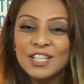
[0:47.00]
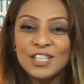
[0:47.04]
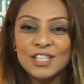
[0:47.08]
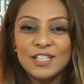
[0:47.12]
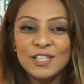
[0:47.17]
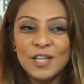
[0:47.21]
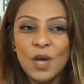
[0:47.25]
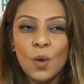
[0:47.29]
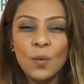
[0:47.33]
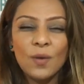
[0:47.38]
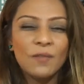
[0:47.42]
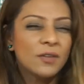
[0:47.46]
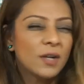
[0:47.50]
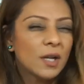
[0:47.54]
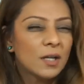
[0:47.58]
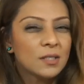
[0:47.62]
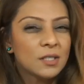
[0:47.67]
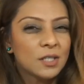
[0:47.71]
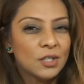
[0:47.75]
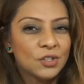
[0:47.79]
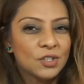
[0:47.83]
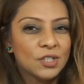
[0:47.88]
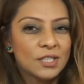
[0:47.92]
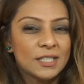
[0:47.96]
So if you
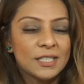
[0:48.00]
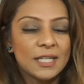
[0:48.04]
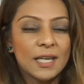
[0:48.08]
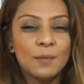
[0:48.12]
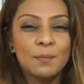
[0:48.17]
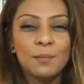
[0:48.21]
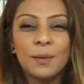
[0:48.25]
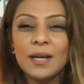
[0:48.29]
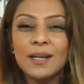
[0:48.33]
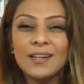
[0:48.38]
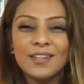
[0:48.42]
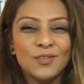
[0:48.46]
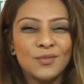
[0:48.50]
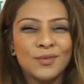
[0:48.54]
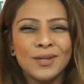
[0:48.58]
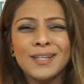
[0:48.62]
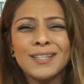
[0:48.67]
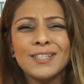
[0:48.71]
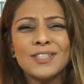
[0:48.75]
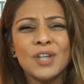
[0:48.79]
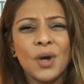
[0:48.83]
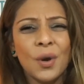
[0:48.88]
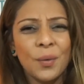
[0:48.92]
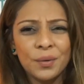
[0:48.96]
guys are interested, but you
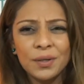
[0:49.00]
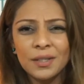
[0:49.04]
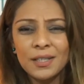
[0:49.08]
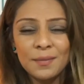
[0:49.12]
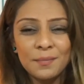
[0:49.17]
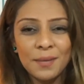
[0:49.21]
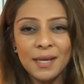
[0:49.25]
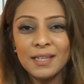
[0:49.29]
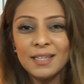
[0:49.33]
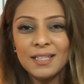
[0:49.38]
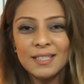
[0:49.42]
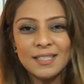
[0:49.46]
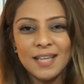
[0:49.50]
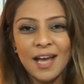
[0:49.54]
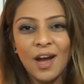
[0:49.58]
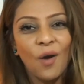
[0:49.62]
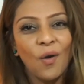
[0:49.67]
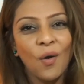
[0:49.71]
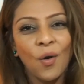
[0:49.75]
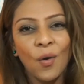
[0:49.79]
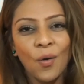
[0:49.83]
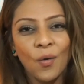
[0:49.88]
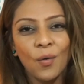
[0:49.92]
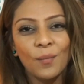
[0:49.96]
can totally make this at
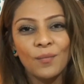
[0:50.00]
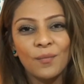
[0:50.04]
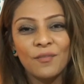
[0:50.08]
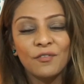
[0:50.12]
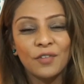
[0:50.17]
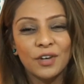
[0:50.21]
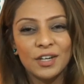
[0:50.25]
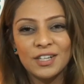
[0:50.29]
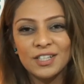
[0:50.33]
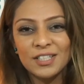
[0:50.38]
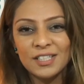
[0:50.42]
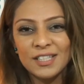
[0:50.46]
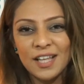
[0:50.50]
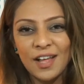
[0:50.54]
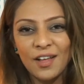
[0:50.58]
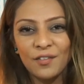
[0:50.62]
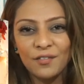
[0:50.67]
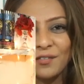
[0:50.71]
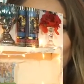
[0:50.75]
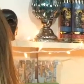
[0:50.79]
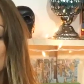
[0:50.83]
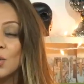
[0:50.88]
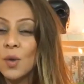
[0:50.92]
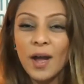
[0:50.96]
home for yourself.
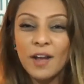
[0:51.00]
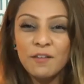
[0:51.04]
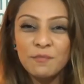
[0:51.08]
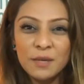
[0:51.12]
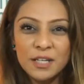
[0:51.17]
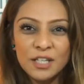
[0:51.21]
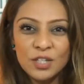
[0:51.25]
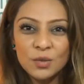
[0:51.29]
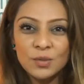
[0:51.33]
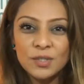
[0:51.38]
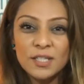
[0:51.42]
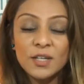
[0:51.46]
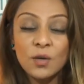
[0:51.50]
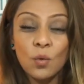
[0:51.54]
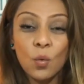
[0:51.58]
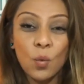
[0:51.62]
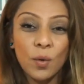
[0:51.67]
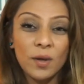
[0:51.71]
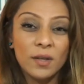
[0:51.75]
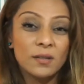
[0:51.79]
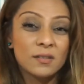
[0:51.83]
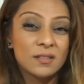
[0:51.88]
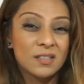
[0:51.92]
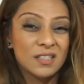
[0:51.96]
So I've been using
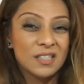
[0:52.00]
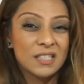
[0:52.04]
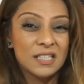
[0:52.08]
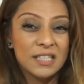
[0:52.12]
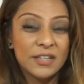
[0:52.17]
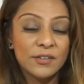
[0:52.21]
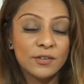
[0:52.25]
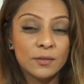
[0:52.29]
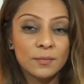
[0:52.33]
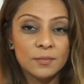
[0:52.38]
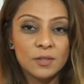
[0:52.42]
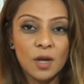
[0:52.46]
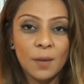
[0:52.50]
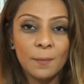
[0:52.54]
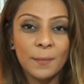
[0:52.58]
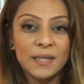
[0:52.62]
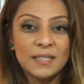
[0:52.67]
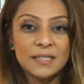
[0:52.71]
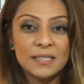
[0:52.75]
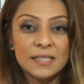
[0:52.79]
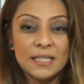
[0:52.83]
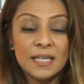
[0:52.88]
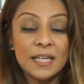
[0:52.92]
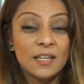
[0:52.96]
oils and serums on my
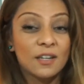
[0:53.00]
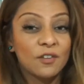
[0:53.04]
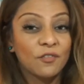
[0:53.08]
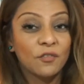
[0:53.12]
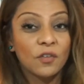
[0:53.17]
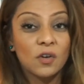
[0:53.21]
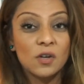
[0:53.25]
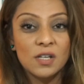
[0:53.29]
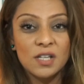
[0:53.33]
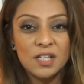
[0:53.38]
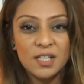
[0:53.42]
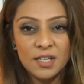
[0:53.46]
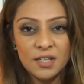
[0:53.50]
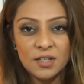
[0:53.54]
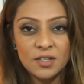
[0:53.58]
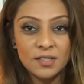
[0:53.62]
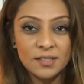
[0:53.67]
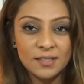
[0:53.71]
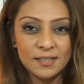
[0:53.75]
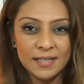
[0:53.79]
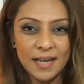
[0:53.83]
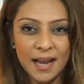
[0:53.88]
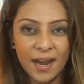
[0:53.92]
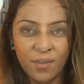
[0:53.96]
skin for
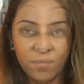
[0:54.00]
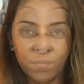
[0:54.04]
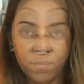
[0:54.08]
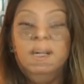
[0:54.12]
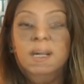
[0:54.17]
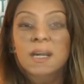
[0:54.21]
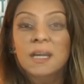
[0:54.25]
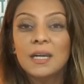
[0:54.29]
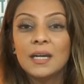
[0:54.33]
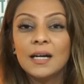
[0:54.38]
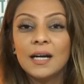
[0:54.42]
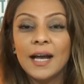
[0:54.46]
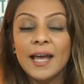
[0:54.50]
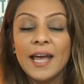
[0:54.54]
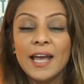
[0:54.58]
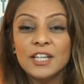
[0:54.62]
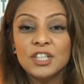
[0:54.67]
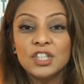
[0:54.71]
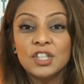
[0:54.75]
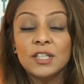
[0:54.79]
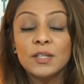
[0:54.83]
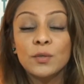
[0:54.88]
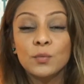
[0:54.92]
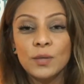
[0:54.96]
years now. I
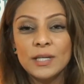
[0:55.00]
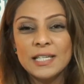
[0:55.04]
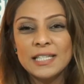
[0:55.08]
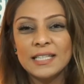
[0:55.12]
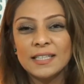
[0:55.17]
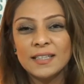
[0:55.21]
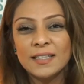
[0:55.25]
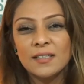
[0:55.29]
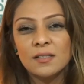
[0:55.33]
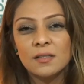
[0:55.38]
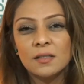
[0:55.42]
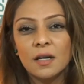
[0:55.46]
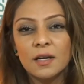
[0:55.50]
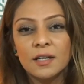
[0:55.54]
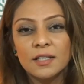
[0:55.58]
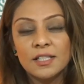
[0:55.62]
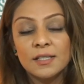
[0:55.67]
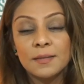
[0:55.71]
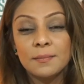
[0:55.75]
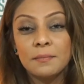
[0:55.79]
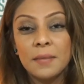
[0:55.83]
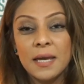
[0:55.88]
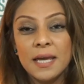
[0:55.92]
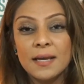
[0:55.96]
actually recently started
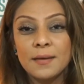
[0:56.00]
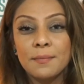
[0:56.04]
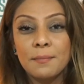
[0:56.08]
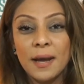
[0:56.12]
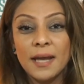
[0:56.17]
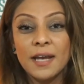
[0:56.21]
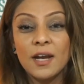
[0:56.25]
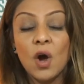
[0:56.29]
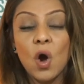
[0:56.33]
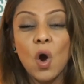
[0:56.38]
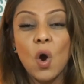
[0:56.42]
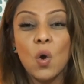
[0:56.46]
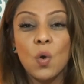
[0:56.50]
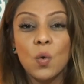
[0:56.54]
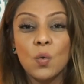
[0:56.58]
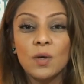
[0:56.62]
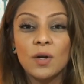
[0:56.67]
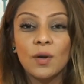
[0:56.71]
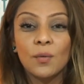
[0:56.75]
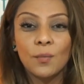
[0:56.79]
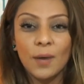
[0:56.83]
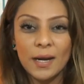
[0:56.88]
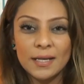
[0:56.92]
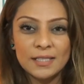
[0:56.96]
to make my
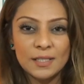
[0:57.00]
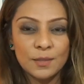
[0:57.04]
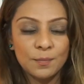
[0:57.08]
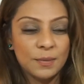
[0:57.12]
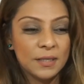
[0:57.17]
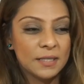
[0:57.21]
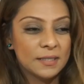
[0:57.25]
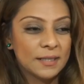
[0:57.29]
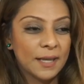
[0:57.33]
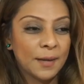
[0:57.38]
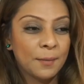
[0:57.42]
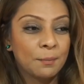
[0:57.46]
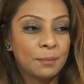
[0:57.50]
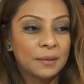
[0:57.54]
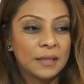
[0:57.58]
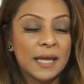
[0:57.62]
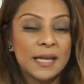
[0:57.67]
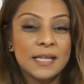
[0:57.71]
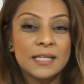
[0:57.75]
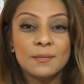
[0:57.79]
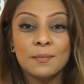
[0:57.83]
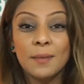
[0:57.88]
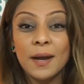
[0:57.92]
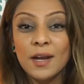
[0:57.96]
own recipes, like
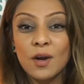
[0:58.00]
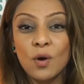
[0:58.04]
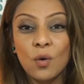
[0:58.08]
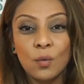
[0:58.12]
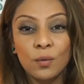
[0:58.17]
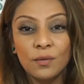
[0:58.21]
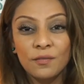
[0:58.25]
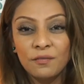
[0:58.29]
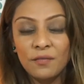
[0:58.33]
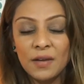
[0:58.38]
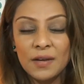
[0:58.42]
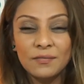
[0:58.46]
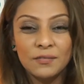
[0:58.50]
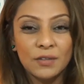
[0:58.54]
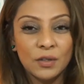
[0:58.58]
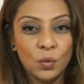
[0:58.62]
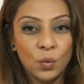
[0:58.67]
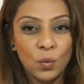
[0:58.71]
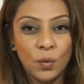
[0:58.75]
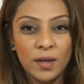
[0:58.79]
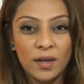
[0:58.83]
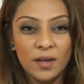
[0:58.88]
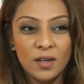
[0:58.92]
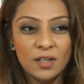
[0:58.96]
blend my own
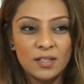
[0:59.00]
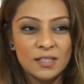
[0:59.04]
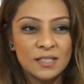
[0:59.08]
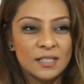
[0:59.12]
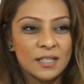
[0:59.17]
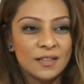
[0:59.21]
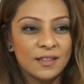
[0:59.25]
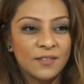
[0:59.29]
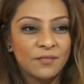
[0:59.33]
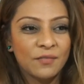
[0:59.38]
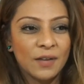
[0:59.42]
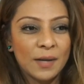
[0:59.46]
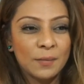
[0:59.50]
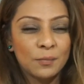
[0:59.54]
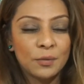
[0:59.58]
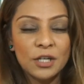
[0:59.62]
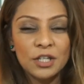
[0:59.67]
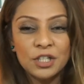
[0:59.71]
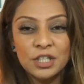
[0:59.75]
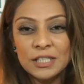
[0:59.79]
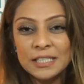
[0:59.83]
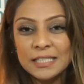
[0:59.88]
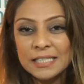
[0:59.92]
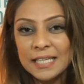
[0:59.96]
favorite oils, the
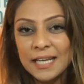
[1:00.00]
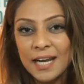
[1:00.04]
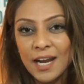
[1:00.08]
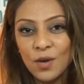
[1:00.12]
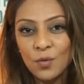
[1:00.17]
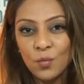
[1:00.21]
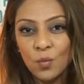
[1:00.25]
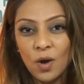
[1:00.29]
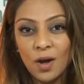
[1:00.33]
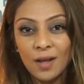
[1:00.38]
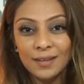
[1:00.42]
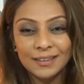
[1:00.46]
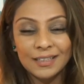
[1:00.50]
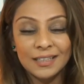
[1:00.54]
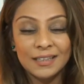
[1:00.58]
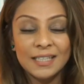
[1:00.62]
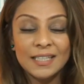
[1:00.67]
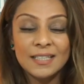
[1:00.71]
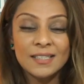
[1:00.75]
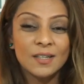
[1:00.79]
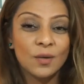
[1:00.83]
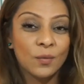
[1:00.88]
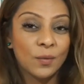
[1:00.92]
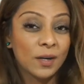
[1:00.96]
vibrations that I want, the
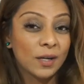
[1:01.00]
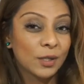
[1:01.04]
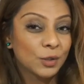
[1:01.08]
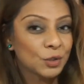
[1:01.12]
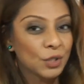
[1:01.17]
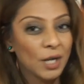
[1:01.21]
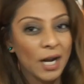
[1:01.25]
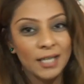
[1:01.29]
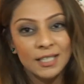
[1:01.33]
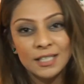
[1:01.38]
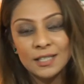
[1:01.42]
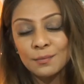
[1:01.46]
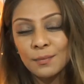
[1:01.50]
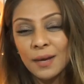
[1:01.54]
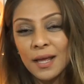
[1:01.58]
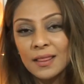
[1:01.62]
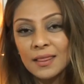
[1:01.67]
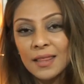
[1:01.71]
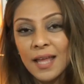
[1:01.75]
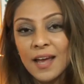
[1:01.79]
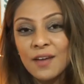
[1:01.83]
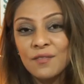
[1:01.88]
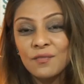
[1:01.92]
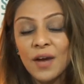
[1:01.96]
things I want to attract in my
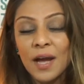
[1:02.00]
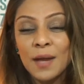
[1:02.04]
life.